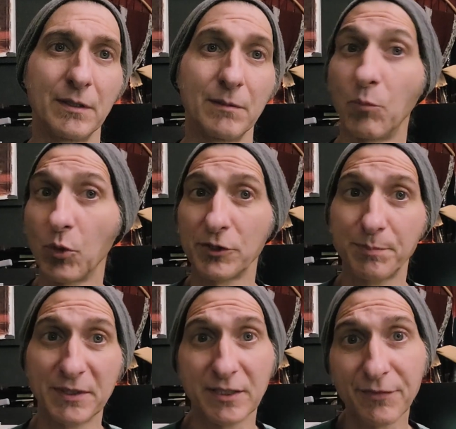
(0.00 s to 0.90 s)
More
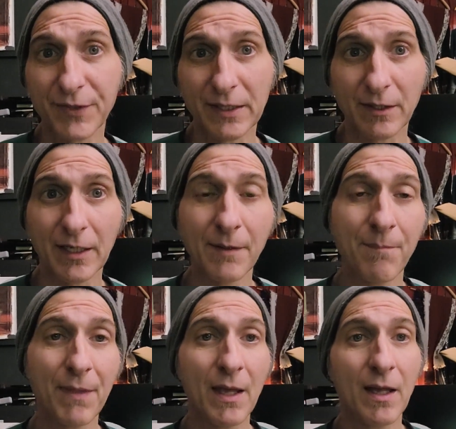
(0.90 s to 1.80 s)
specifically,
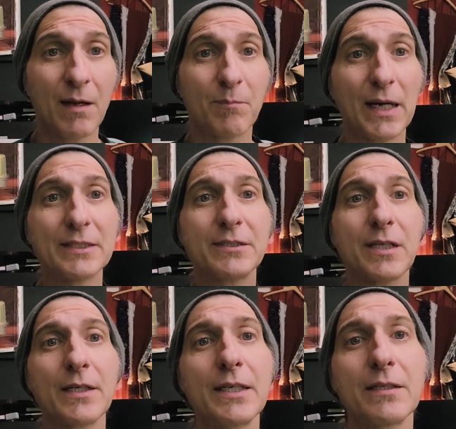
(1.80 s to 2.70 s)
by
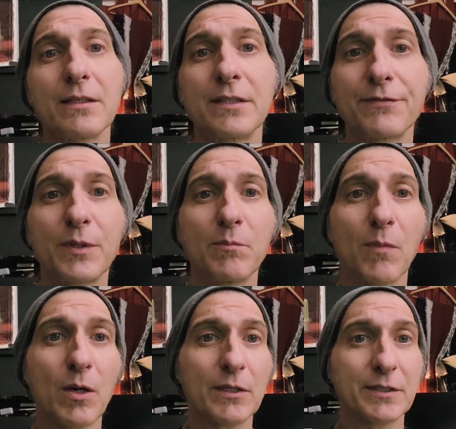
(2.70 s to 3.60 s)
studying the different
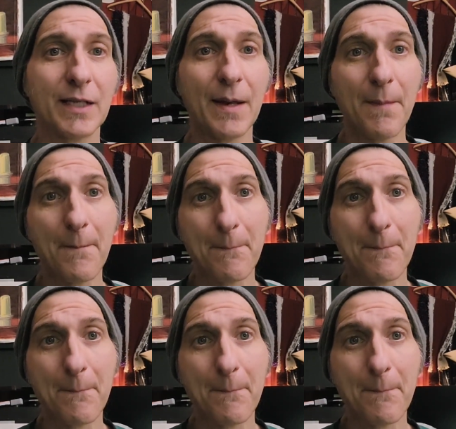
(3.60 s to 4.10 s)
marks that